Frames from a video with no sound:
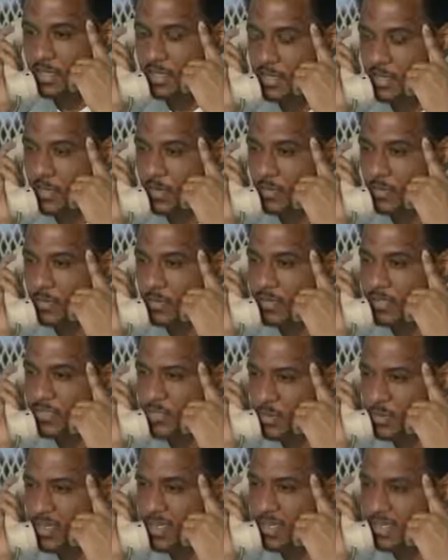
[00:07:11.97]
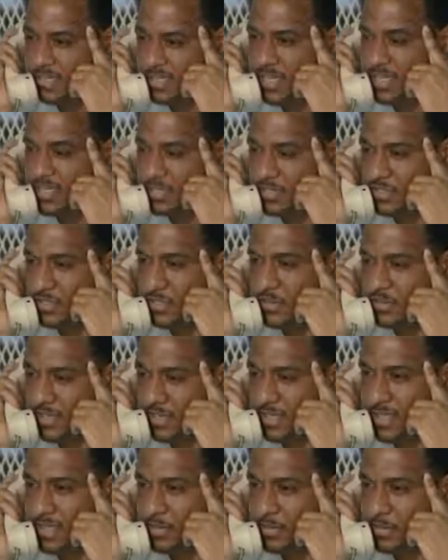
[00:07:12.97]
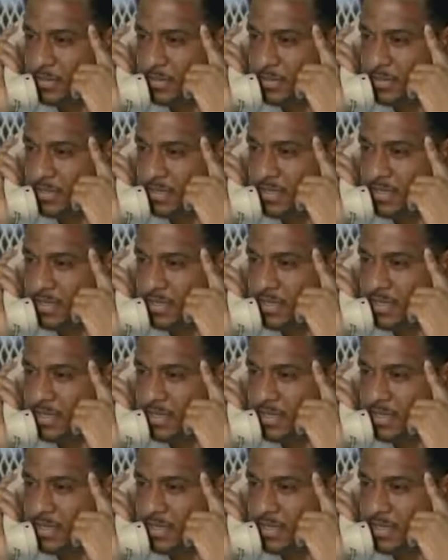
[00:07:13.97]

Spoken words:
you know, Julius Steen deserved the death penalty?